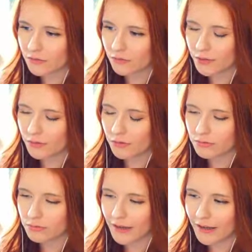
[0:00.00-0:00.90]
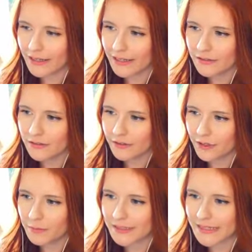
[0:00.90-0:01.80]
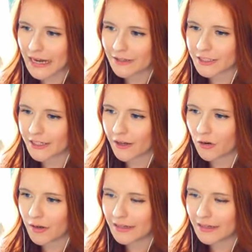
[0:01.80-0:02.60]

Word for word: We will ride on Pistachio,